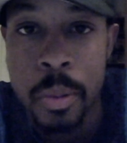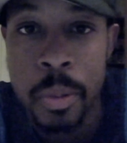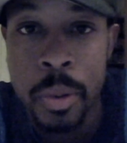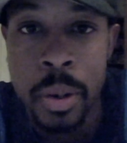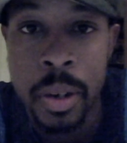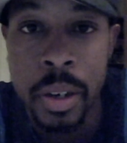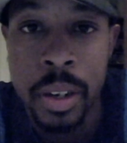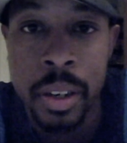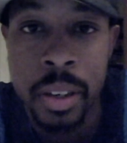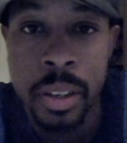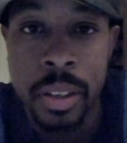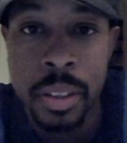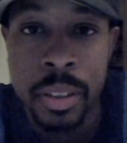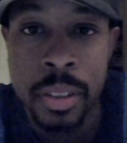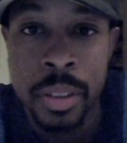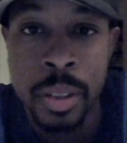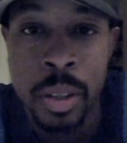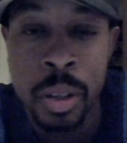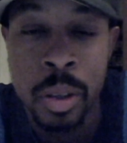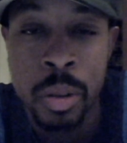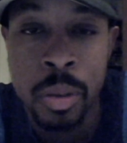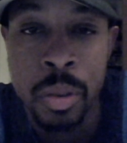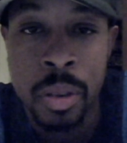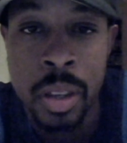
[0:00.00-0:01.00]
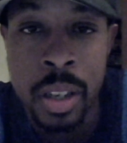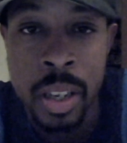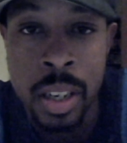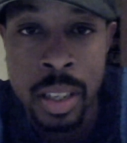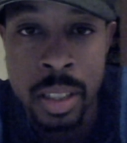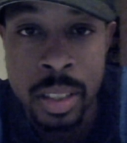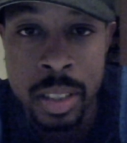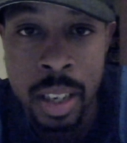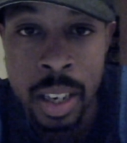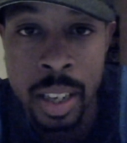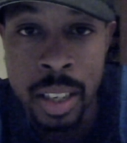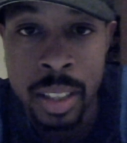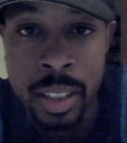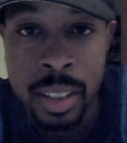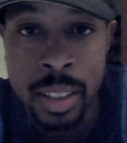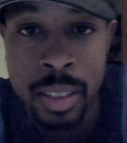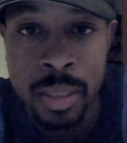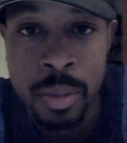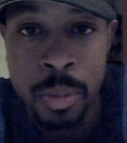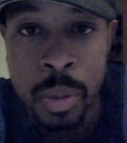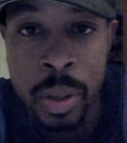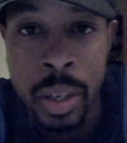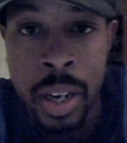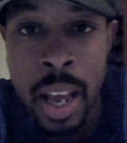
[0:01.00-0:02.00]
where, you know, things like
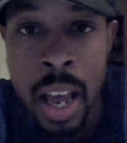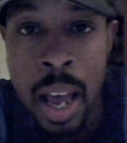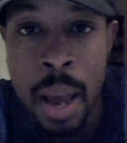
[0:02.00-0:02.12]
what